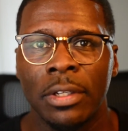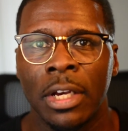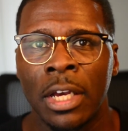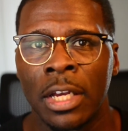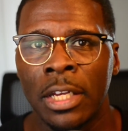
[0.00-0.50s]

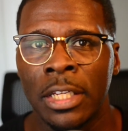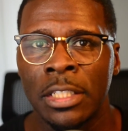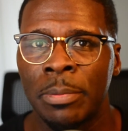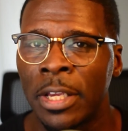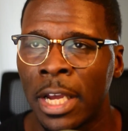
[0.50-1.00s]

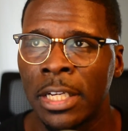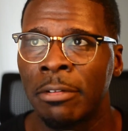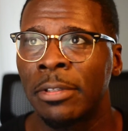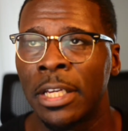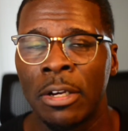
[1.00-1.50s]
ECPI
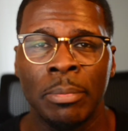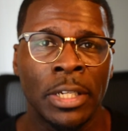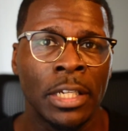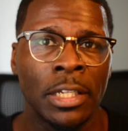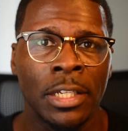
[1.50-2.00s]
definitely helped
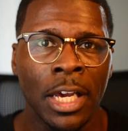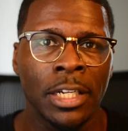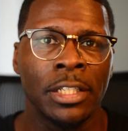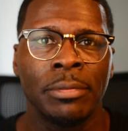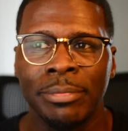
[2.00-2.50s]
me kind
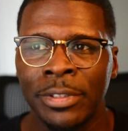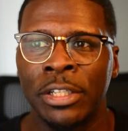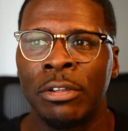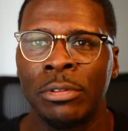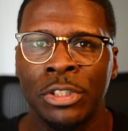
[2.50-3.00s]
of
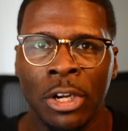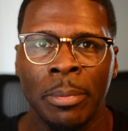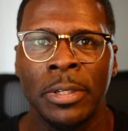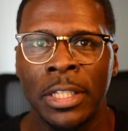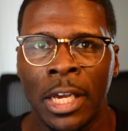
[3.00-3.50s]

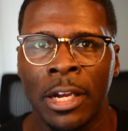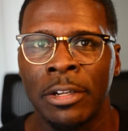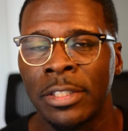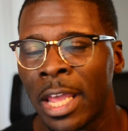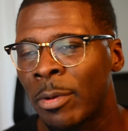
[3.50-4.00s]
sharpen the
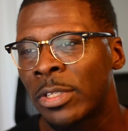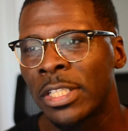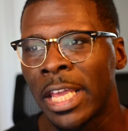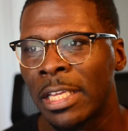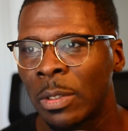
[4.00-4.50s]
iron. That was
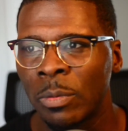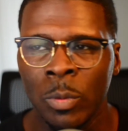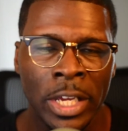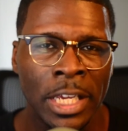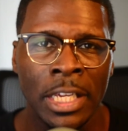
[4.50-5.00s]
like
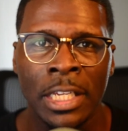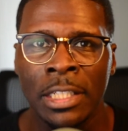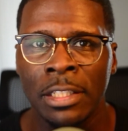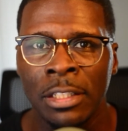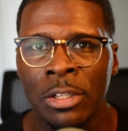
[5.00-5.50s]
way a
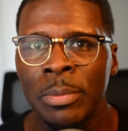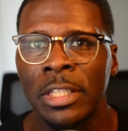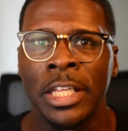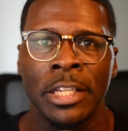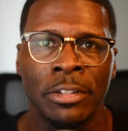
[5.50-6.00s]
little bit
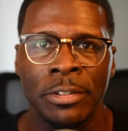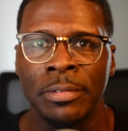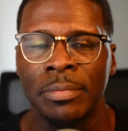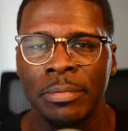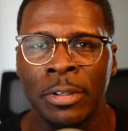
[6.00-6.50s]
later
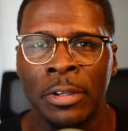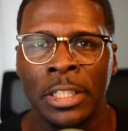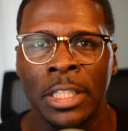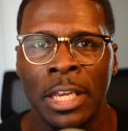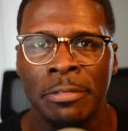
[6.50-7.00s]
on in life.